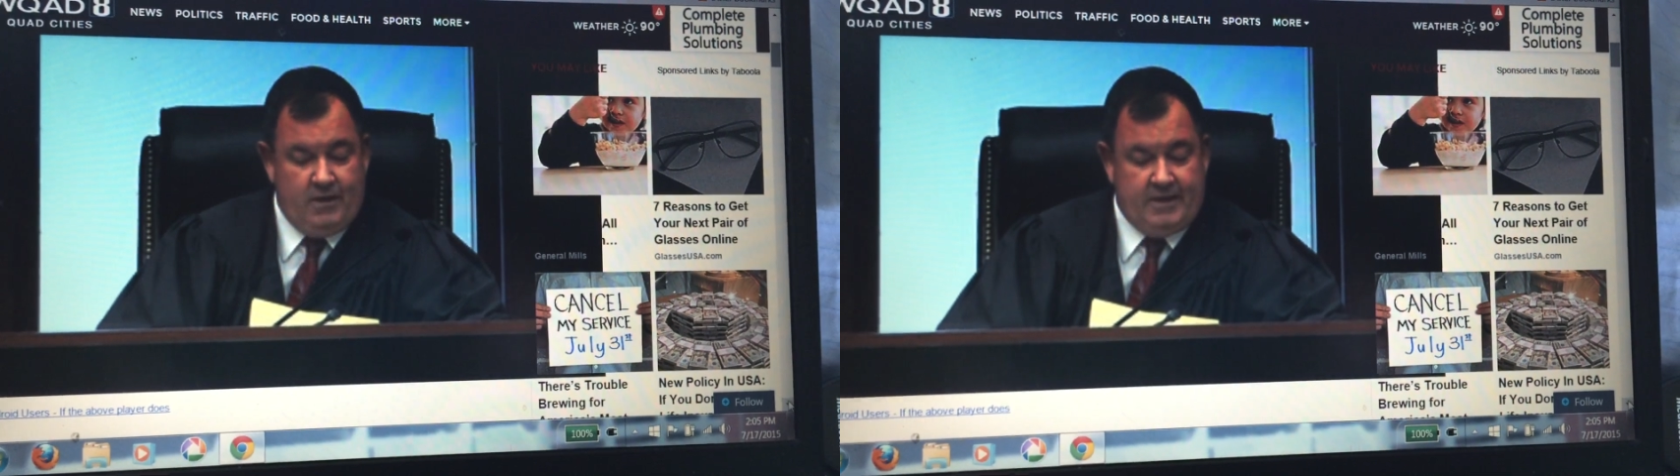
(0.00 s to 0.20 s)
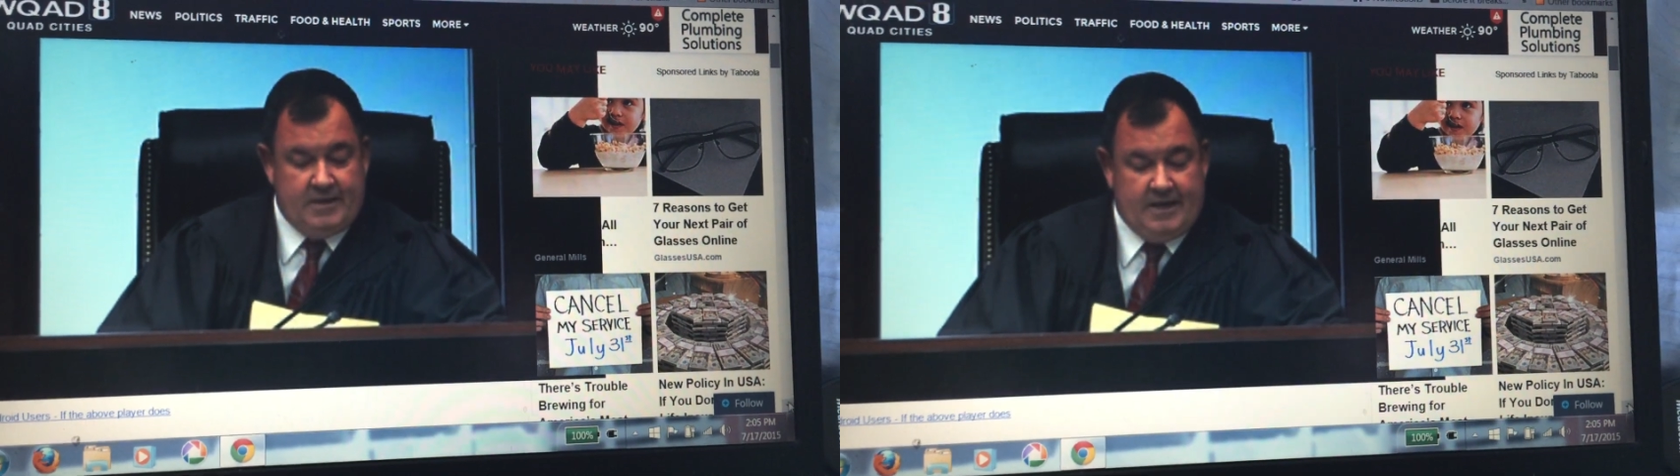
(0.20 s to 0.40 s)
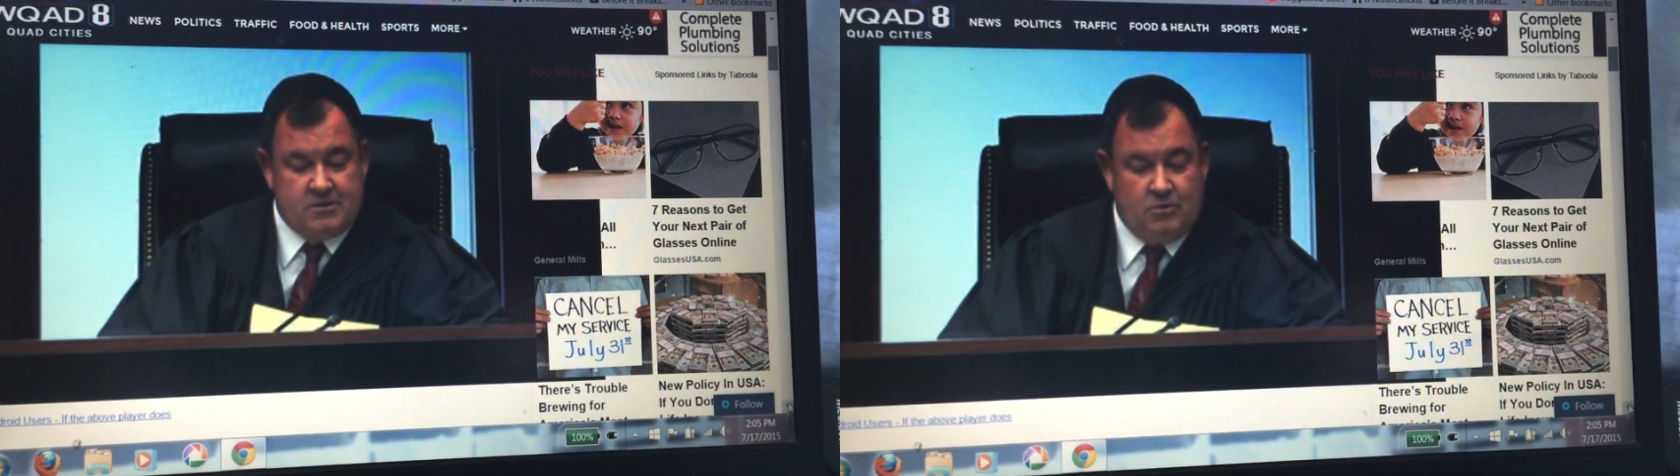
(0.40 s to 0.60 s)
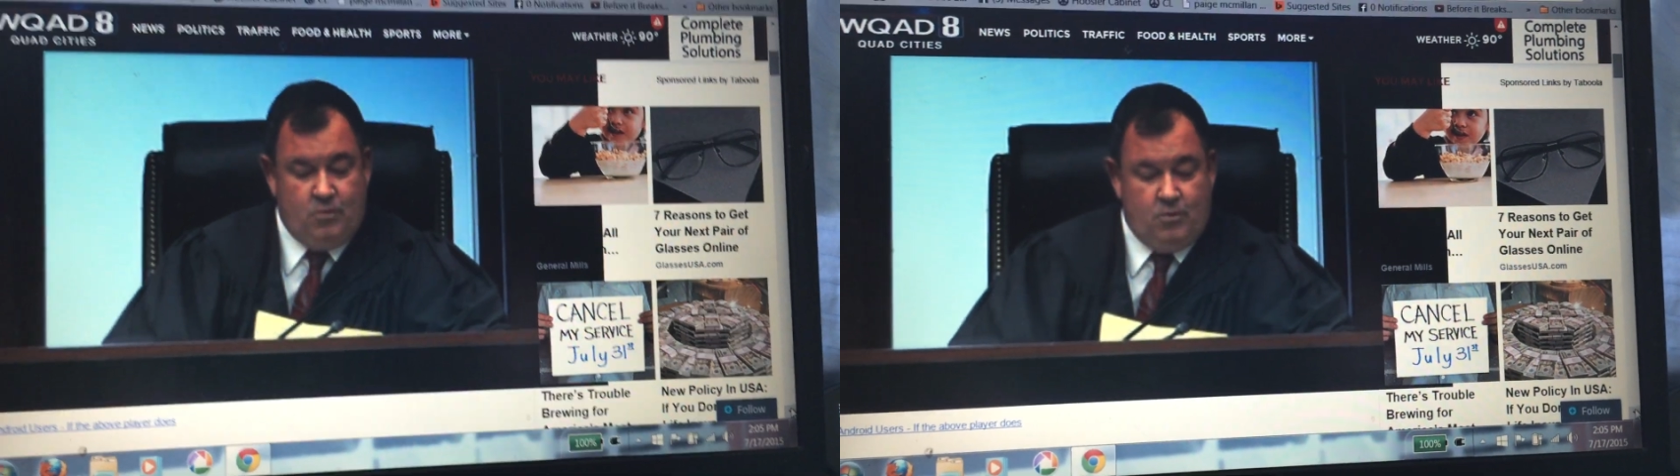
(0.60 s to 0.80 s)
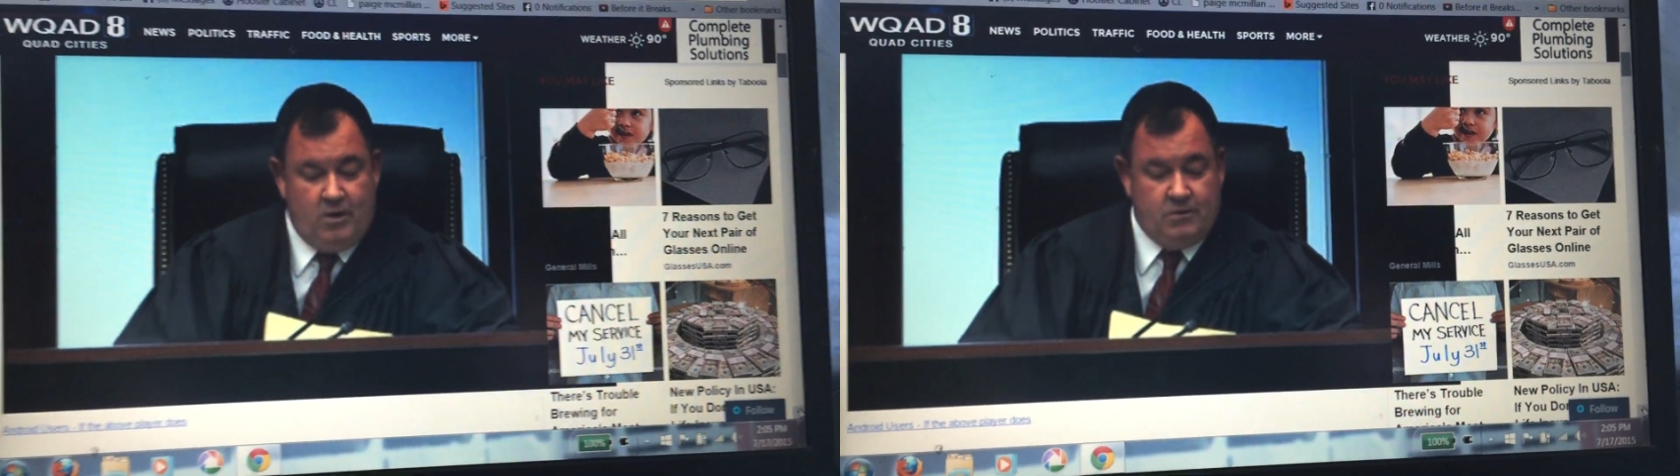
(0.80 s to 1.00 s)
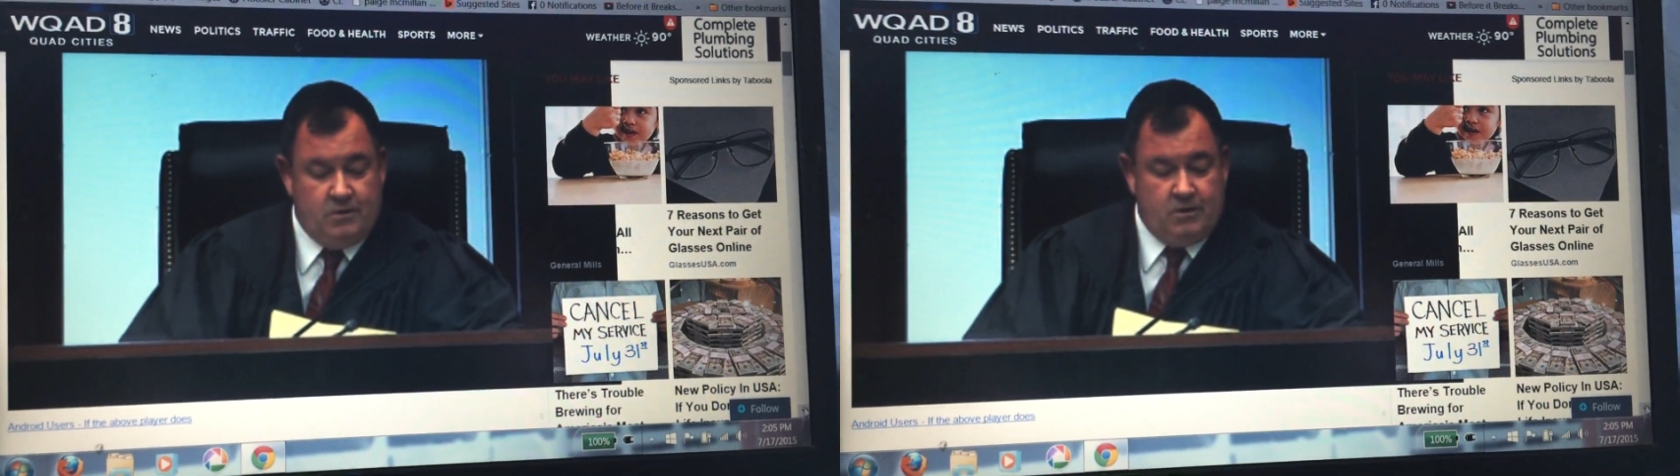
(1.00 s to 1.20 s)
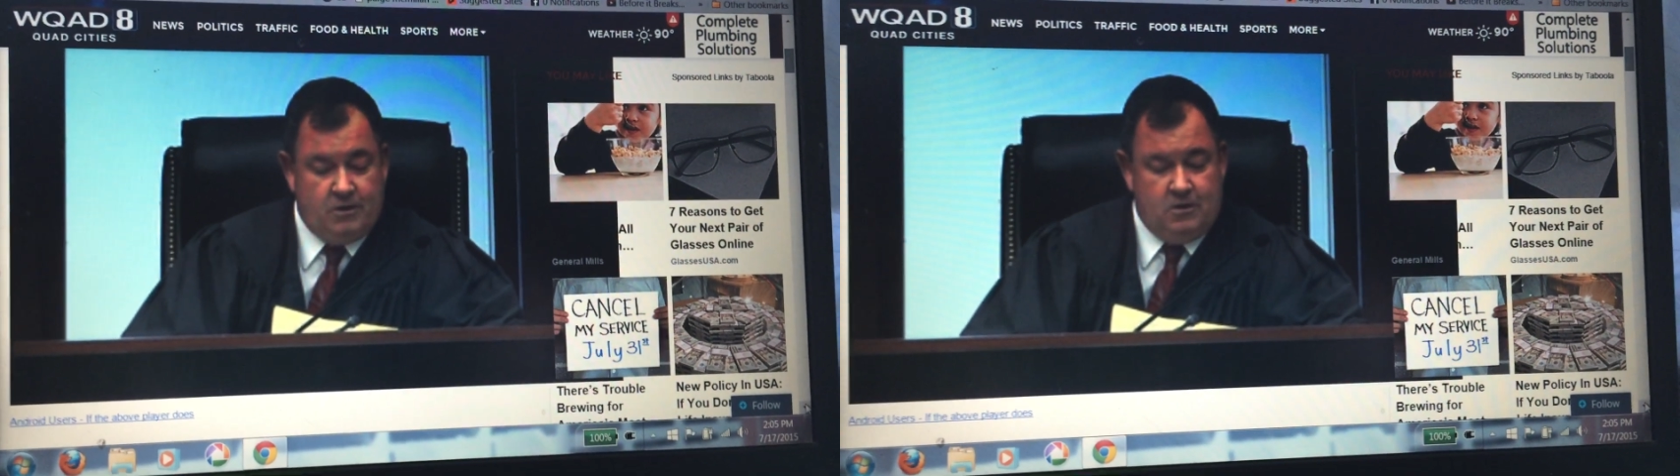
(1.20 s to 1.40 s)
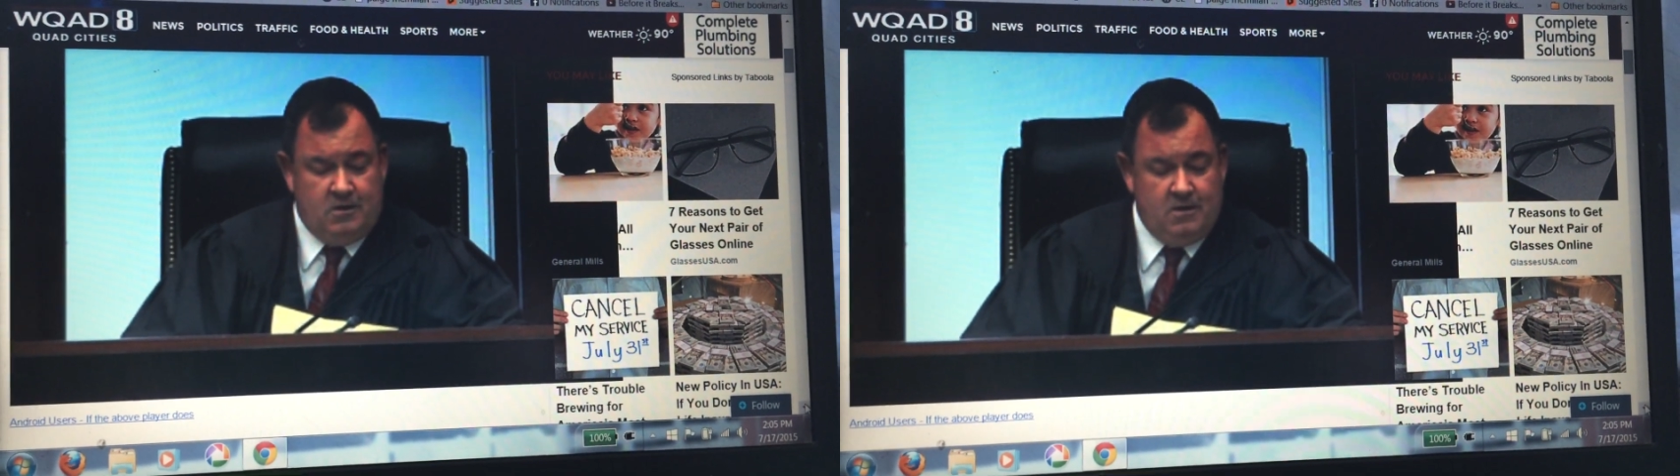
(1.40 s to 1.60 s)
he texts her wanting her to
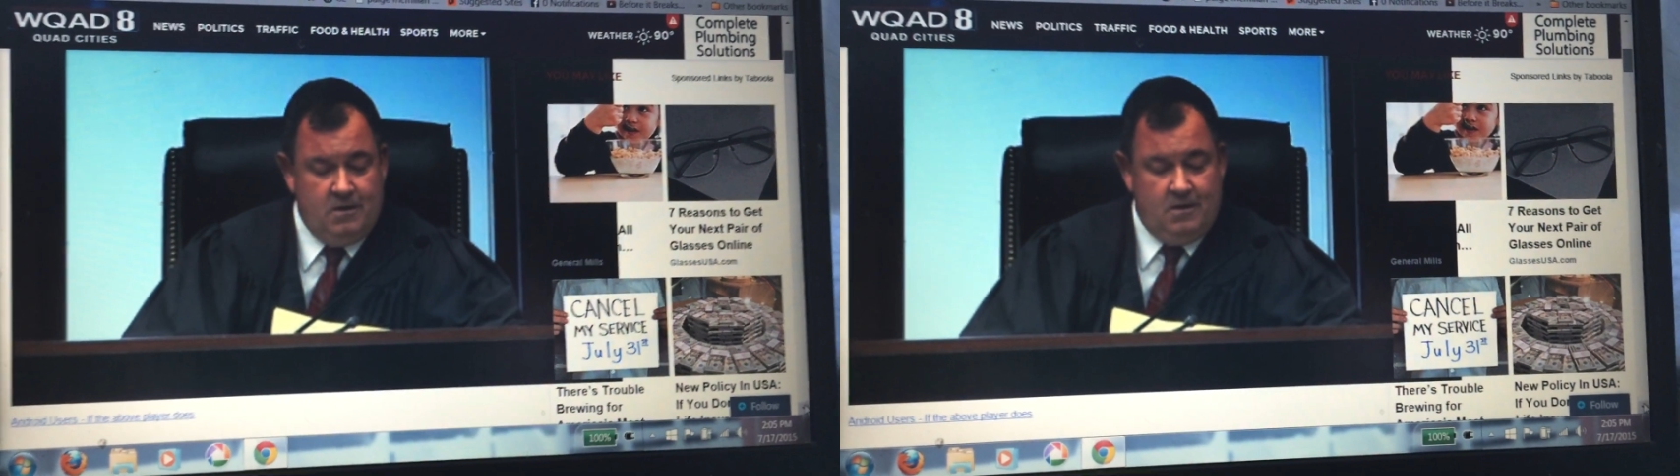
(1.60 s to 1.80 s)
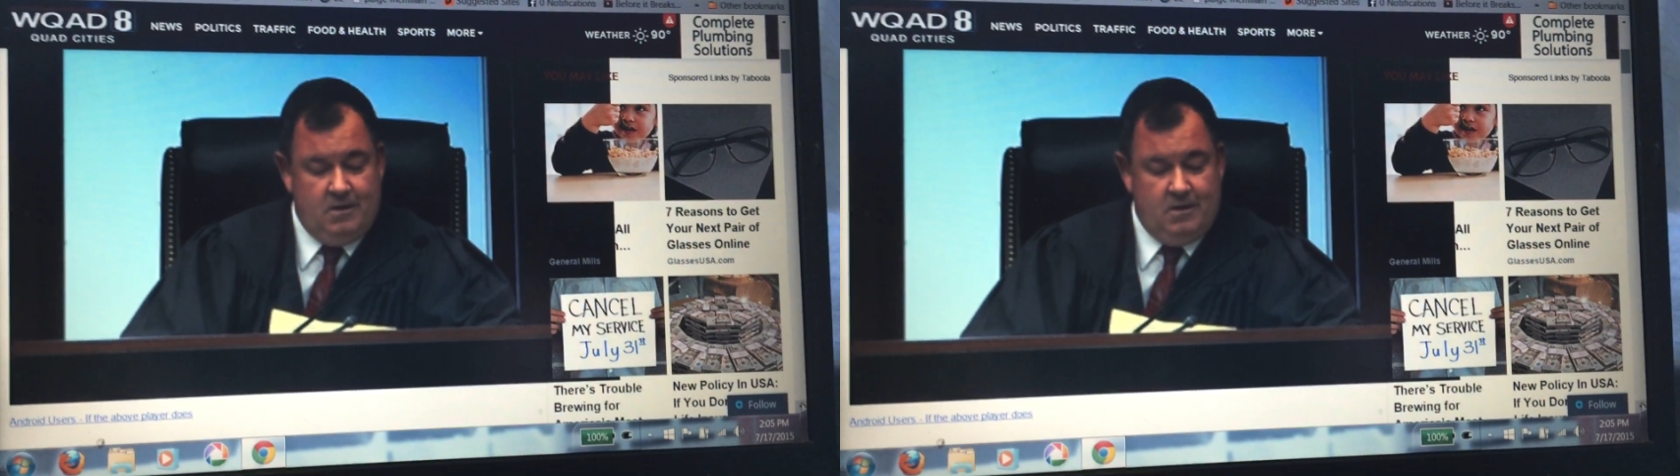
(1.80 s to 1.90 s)
call.